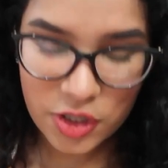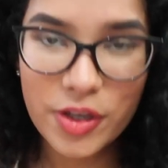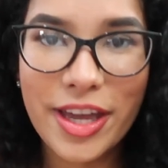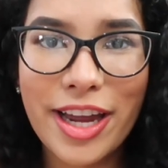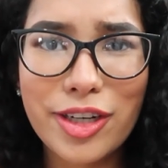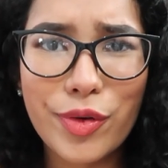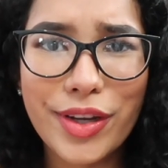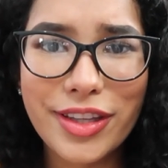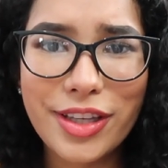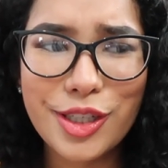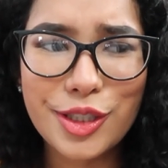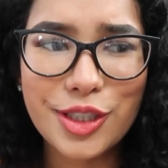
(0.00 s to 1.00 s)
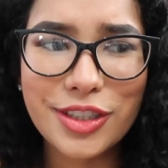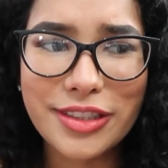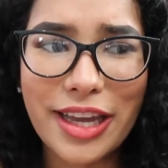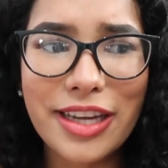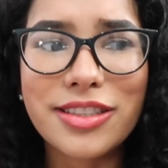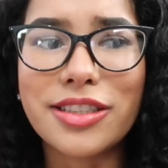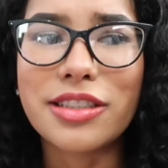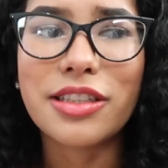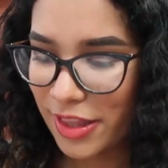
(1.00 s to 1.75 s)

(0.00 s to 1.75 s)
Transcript: you can't really understand it.